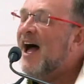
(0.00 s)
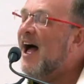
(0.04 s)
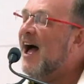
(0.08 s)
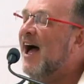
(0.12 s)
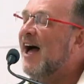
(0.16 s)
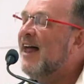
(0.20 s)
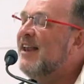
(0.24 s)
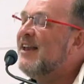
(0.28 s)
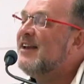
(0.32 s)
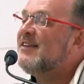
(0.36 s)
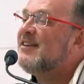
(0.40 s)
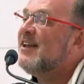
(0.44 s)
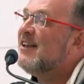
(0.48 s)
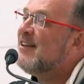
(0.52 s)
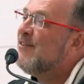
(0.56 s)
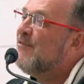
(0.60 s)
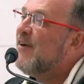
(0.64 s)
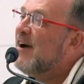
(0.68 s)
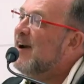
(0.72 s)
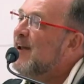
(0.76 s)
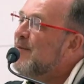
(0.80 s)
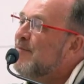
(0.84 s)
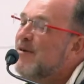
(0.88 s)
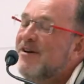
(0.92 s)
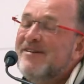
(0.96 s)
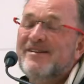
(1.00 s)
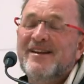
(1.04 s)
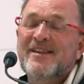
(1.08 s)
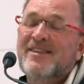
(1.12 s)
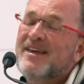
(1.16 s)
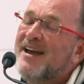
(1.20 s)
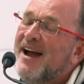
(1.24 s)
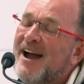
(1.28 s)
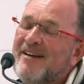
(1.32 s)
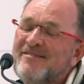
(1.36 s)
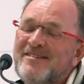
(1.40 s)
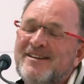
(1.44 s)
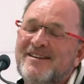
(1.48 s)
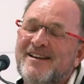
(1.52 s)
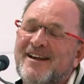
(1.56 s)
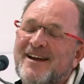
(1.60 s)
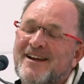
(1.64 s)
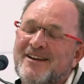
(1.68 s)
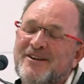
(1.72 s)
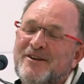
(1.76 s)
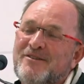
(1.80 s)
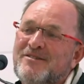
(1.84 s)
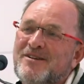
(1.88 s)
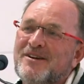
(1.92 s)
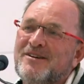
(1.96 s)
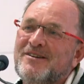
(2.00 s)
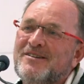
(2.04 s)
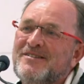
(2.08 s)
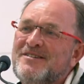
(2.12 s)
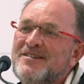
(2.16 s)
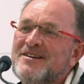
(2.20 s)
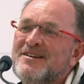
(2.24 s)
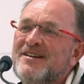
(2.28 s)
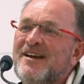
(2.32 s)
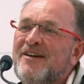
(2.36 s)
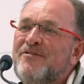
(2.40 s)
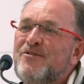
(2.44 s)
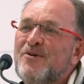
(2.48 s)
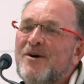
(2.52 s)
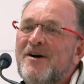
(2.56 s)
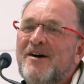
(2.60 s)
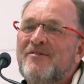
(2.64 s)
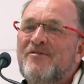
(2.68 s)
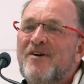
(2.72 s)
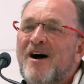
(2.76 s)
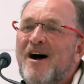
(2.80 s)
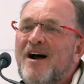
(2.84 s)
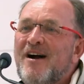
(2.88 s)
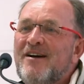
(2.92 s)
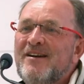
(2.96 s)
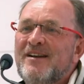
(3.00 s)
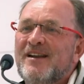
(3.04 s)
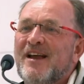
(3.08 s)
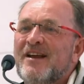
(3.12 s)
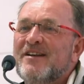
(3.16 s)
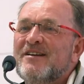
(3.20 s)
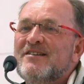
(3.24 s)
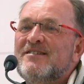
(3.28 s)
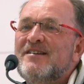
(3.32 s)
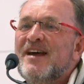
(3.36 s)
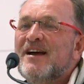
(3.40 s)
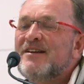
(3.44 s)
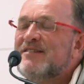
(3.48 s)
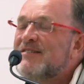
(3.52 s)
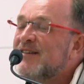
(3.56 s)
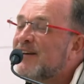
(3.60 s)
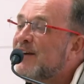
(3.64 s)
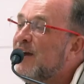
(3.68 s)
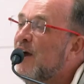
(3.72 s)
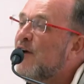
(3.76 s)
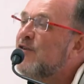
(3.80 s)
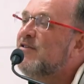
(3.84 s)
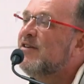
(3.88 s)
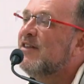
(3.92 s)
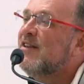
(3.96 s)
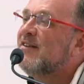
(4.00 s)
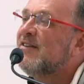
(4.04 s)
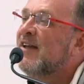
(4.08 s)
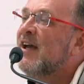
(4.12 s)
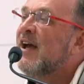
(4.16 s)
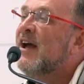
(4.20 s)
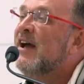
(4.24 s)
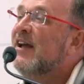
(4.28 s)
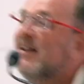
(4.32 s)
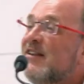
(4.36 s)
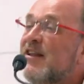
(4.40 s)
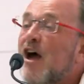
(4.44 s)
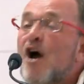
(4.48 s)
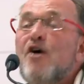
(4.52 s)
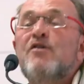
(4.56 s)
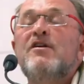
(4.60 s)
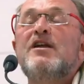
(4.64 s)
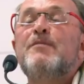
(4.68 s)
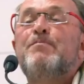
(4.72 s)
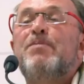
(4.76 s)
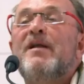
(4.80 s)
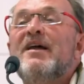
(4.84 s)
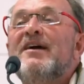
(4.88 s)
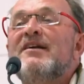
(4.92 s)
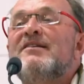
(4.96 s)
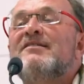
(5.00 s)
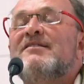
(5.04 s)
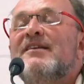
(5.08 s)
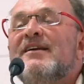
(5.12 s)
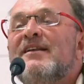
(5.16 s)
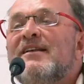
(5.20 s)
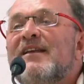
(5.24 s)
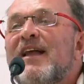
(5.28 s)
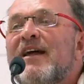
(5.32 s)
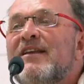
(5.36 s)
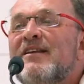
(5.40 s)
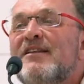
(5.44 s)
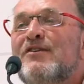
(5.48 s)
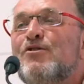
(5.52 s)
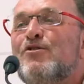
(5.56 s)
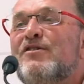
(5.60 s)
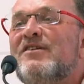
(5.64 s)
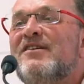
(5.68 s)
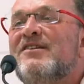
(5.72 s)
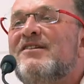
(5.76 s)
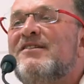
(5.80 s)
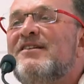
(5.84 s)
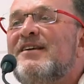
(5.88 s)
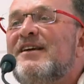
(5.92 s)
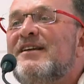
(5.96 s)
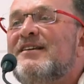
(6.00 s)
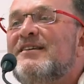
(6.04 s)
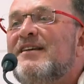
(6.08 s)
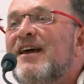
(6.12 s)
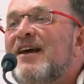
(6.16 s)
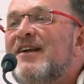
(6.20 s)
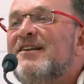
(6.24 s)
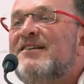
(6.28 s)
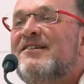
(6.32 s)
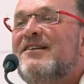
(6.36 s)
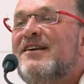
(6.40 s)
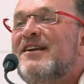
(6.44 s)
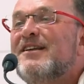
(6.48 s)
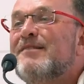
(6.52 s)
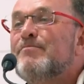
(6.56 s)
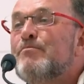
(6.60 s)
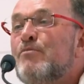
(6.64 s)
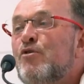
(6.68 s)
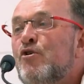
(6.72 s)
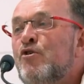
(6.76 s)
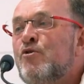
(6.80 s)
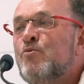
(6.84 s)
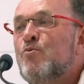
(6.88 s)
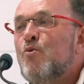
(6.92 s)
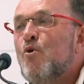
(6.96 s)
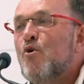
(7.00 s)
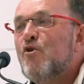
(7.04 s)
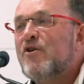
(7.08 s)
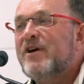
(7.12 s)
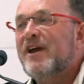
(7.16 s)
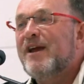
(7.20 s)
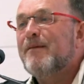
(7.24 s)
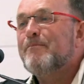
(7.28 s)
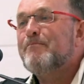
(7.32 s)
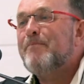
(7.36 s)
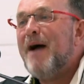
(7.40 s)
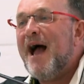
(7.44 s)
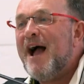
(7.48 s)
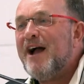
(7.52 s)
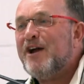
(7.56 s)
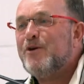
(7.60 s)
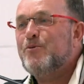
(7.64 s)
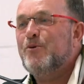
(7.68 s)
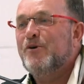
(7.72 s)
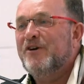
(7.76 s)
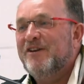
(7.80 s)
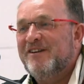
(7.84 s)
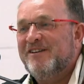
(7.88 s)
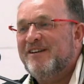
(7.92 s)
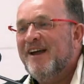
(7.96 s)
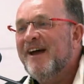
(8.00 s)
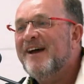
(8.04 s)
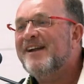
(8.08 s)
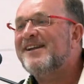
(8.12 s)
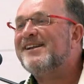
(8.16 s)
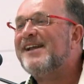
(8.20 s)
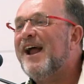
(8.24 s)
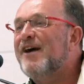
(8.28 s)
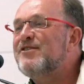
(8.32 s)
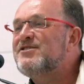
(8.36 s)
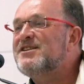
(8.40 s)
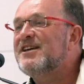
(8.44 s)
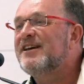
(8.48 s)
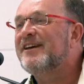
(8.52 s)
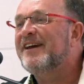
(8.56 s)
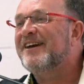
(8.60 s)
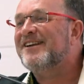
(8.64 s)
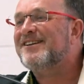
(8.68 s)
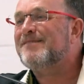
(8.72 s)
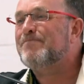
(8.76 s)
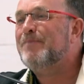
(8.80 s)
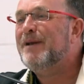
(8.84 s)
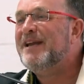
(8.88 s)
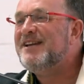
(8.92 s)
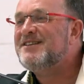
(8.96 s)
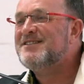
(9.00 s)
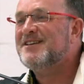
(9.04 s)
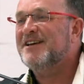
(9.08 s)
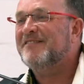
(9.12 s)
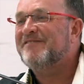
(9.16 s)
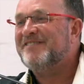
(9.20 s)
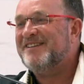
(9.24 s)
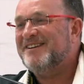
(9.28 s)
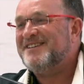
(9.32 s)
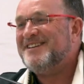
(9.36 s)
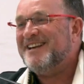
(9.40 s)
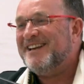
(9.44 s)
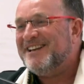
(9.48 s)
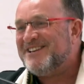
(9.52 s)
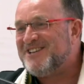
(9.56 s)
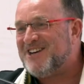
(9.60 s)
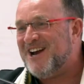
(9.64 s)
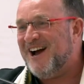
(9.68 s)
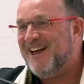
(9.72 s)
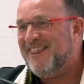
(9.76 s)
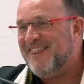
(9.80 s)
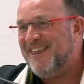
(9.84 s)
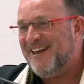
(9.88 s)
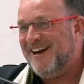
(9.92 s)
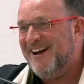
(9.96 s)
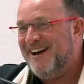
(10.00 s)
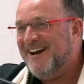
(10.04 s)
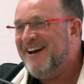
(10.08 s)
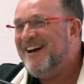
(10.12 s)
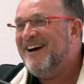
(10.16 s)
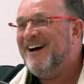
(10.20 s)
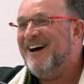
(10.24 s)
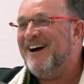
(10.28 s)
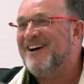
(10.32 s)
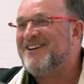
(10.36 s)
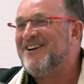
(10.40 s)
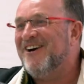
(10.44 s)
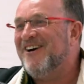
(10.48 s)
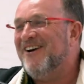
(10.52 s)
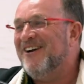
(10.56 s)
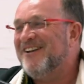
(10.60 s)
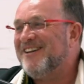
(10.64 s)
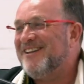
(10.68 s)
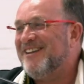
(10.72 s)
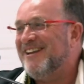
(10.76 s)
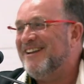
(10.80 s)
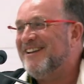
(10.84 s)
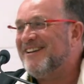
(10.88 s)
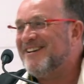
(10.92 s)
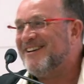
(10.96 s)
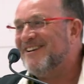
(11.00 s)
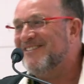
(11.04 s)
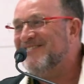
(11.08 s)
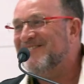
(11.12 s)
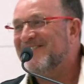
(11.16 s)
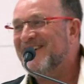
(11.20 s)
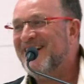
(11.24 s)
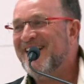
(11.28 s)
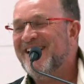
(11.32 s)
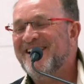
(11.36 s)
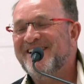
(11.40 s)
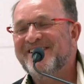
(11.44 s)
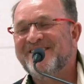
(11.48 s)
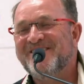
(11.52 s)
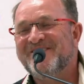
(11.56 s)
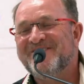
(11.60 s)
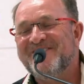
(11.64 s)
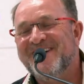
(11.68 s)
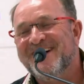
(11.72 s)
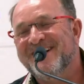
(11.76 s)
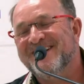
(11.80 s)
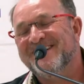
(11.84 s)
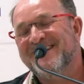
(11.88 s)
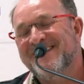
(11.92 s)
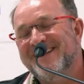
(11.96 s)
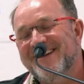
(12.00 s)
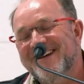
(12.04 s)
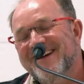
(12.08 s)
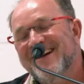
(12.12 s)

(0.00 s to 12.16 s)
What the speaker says: And it is a very amusing thing, I have to say, to if you ever are in London, to go to this. It's the only place in London you can see Daisies moonwalking backwards, shouting expletives at each other across this conveyor belt.